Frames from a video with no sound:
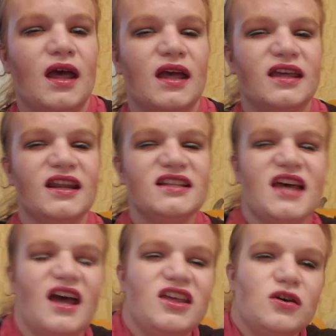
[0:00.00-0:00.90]
Can I
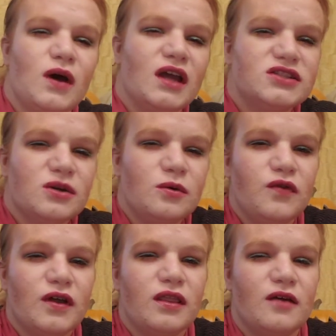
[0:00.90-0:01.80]
tell you, I don't know
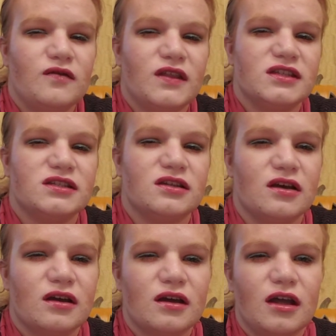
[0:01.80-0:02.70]
if I love this look.